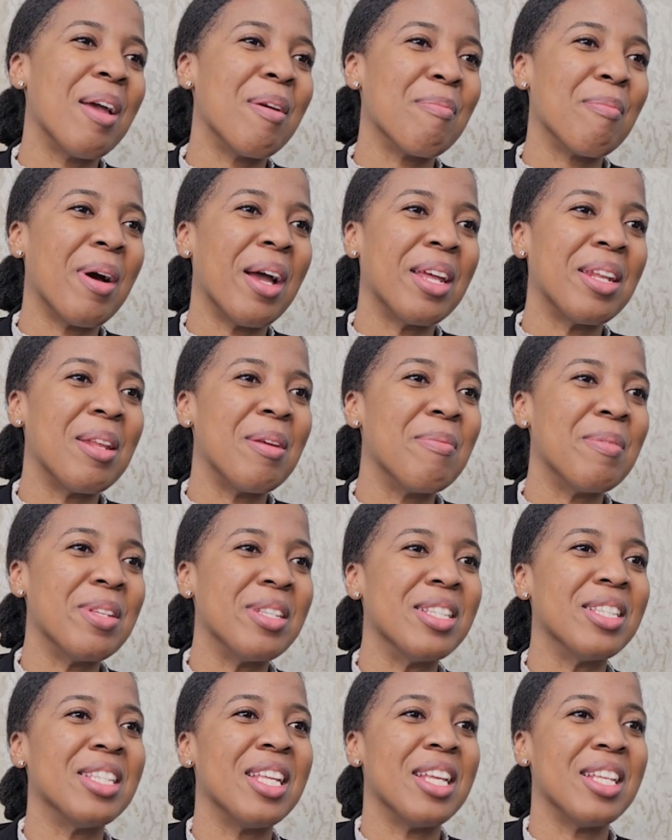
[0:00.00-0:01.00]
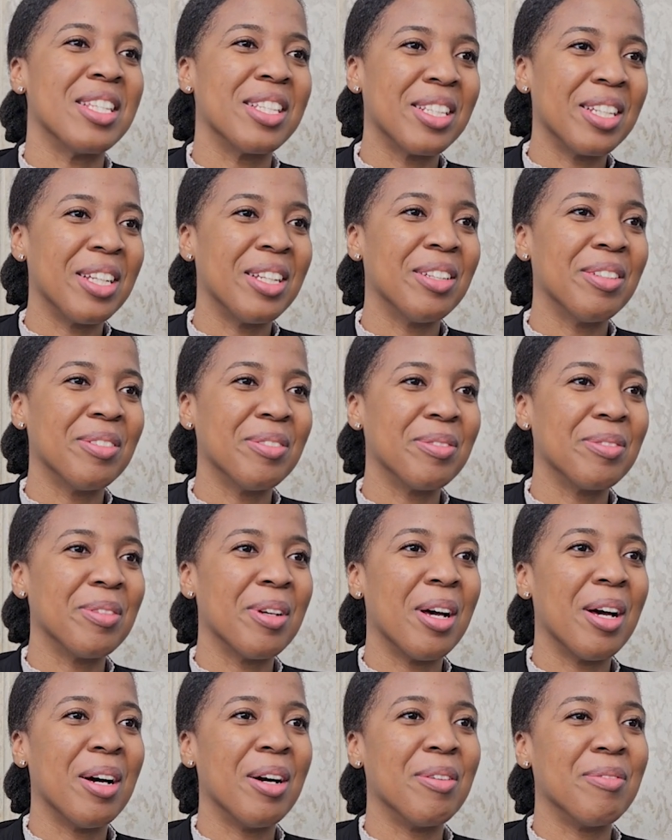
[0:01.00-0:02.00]
my name is Daislin
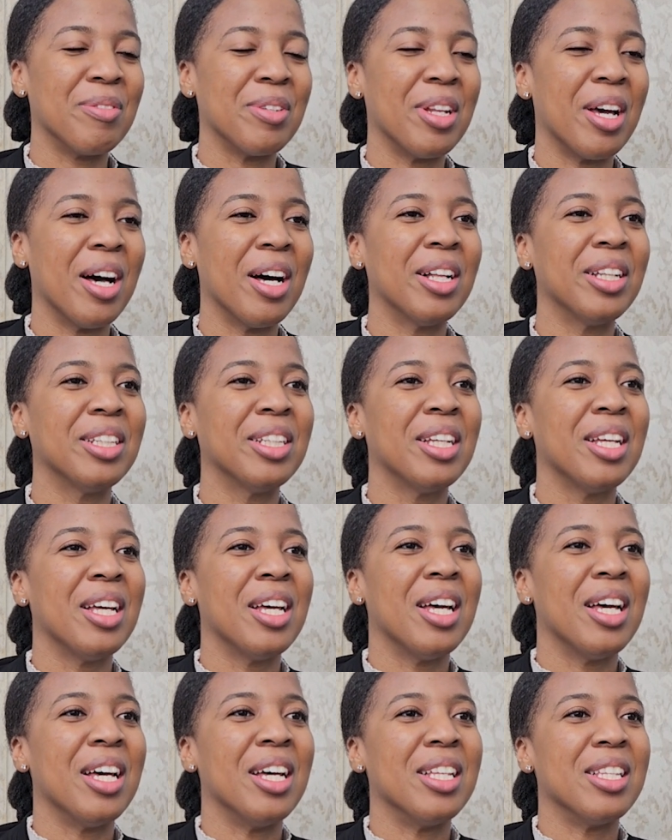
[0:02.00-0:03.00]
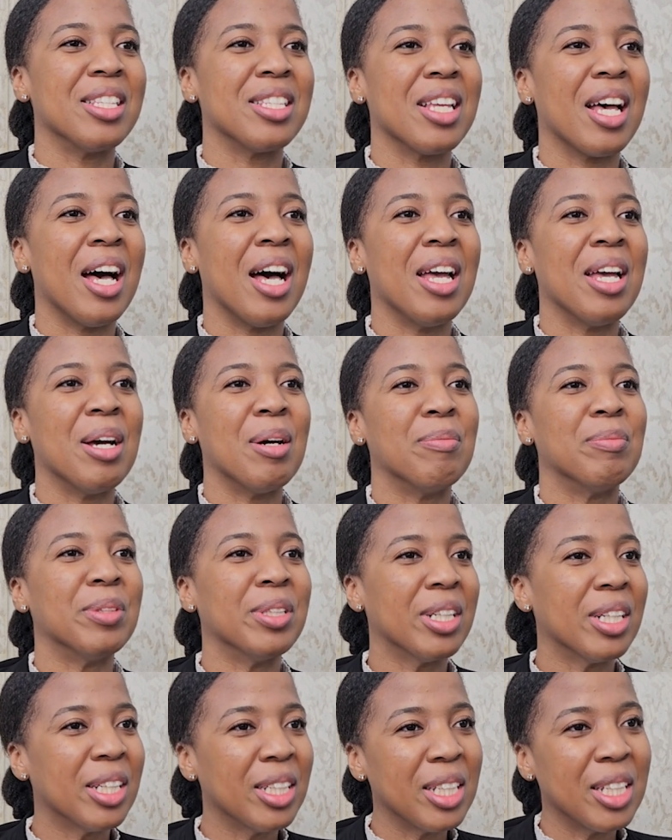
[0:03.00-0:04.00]
Vidal, and I am
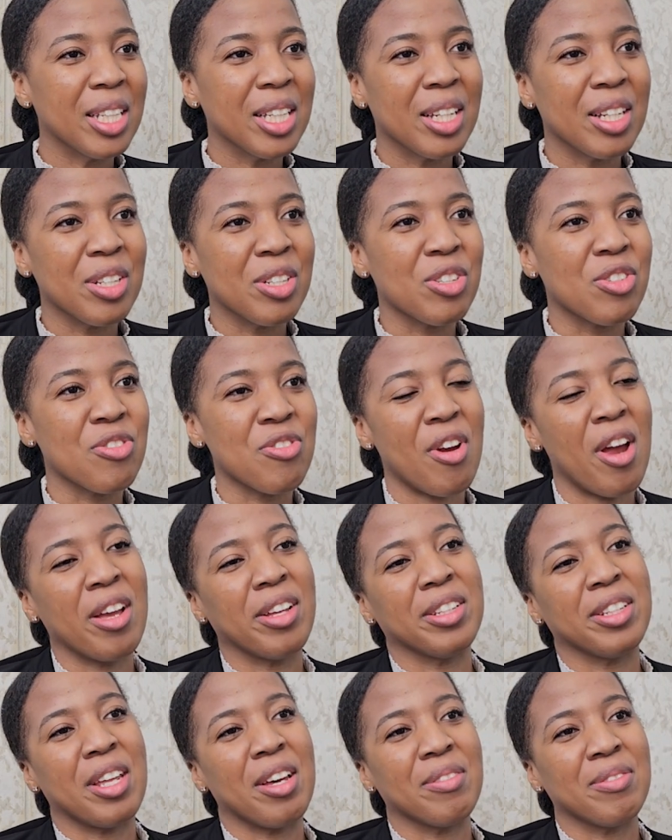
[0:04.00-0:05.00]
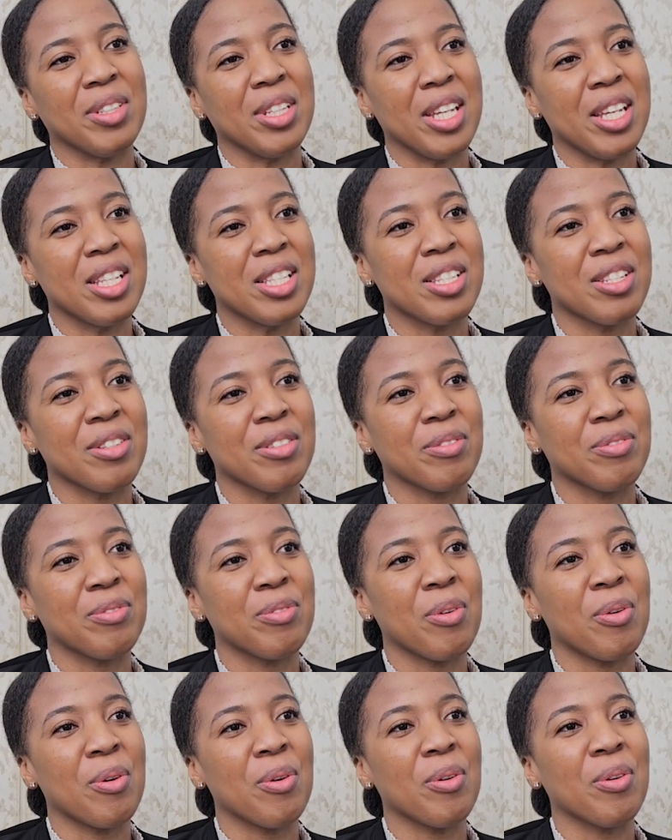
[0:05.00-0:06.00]
the Clinical Trial Navigator
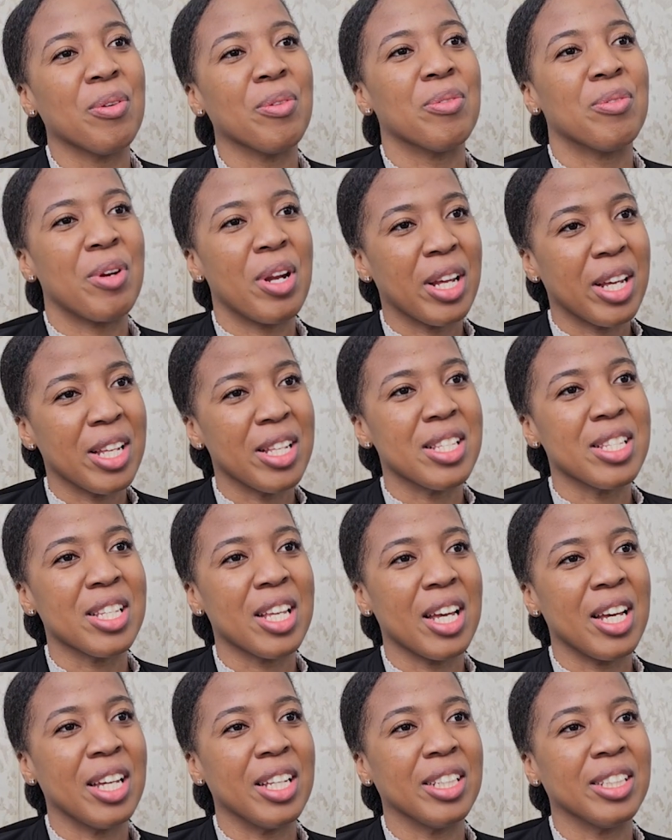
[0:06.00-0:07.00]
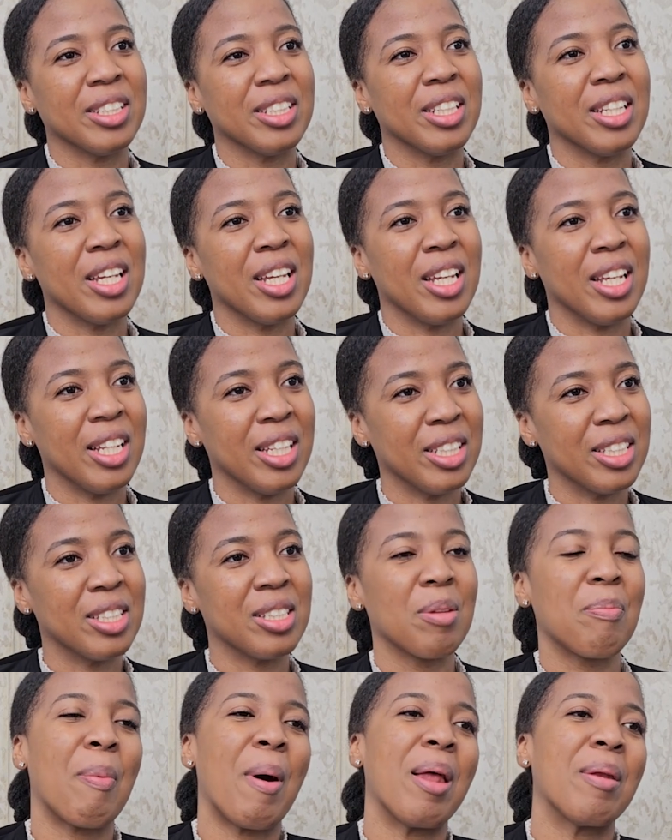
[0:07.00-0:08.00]
for Scan in the
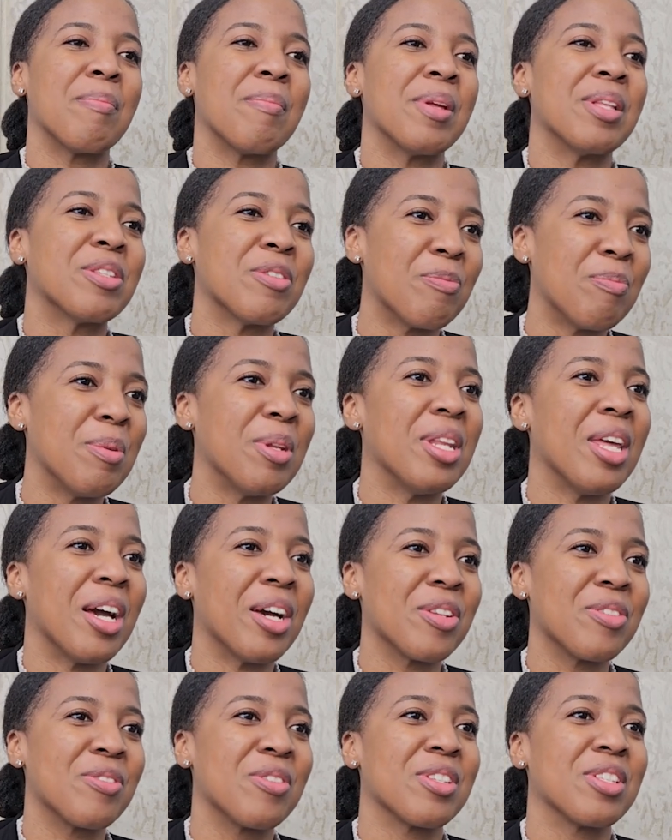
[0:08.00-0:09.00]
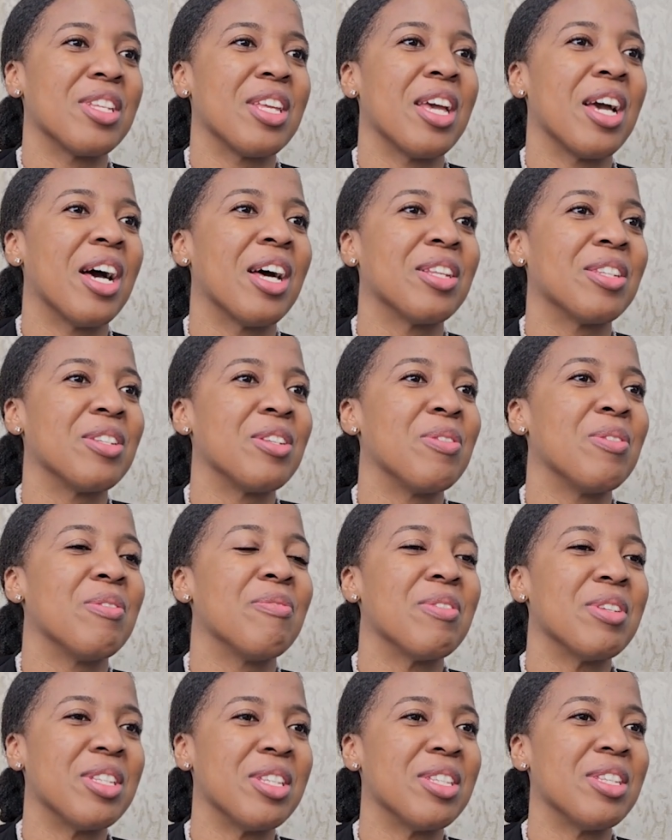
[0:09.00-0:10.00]
Department of Pediatrics here at the
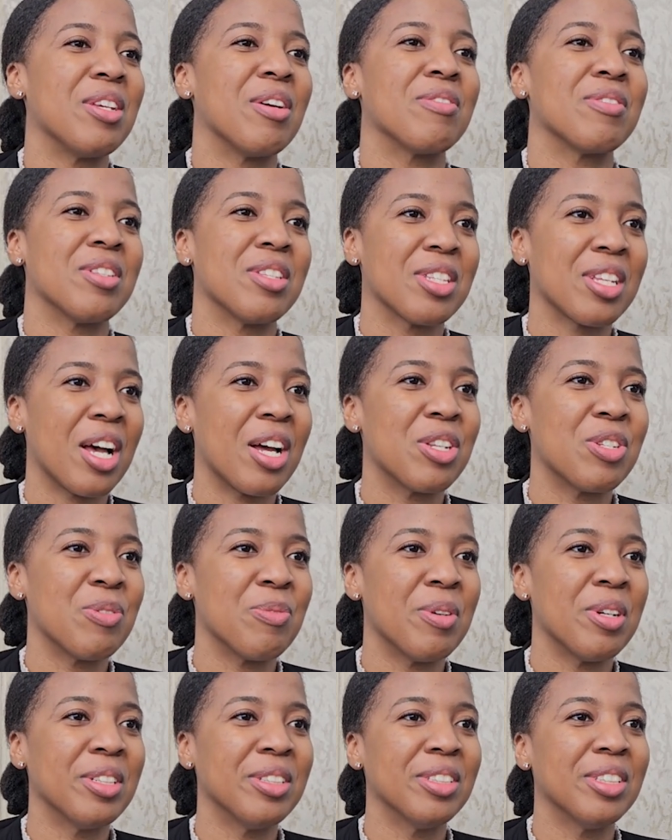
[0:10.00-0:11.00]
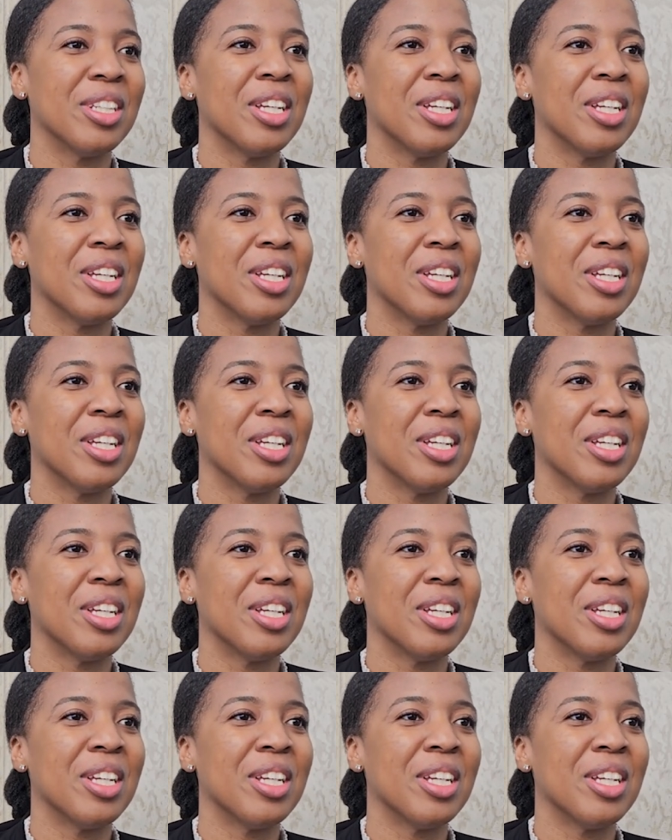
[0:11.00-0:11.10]
University of Saskatchewan.